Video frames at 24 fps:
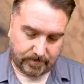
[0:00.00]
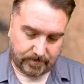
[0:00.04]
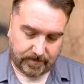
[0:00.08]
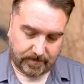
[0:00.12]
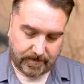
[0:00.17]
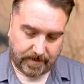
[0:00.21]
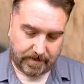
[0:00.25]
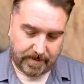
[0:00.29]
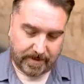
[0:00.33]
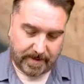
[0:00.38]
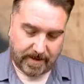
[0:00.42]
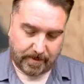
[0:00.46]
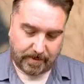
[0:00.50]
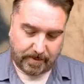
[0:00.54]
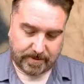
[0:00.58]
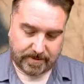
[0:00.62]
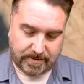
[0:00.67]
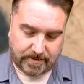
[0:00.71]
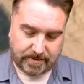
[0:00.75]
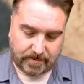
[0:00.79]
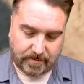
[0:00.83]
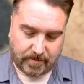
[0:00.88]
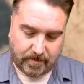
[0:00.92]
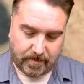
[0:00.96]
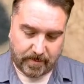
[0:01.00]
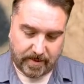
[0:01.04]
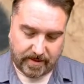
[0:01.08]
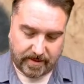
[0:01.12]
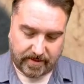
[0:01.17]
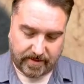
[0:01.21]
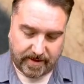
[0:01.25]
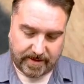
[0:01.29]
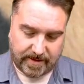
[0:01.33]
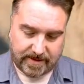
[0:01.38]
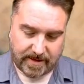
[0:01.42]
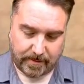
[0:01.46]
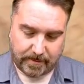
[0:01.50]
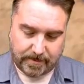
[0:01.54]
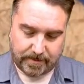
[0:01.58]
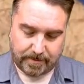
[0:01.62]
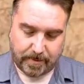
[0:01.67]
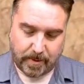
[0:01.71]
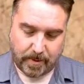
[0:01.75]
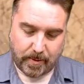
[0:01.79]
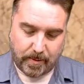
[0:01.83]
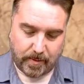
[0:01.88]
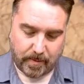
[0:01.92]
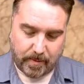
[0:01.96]
mean, that was one of the things I was
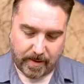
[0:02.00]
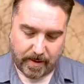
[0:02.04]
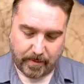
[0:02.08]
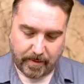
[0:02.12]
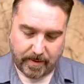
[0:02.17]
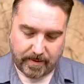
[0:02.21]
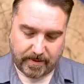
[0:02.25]
blown away with.